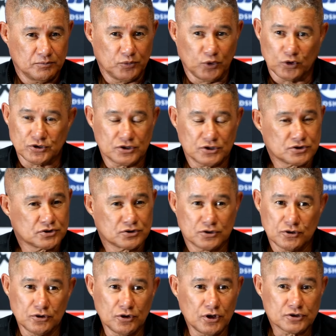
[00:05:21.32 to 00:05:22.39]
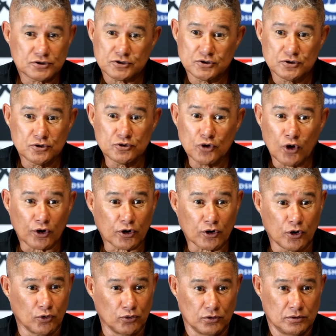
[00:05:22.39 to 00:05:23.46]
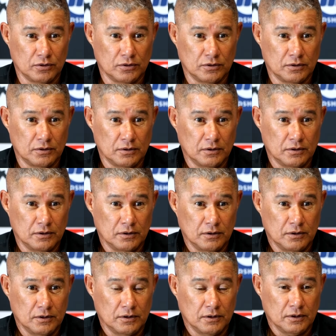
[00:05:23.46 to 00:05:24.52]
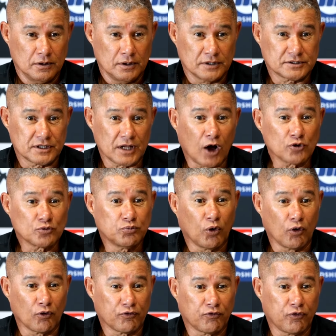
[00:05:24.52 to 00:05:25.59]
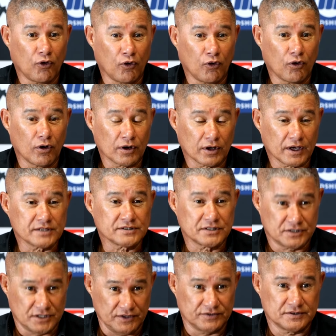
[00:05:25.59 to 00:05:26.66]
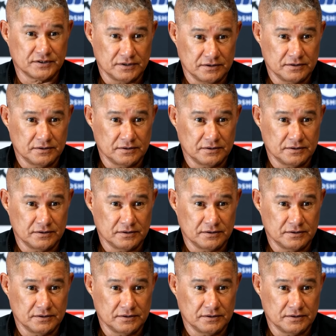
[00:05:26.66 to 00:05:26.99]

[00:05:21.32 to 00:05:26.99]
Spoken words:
because it's not a goal. It's an out ball for Kaizer Chiefs.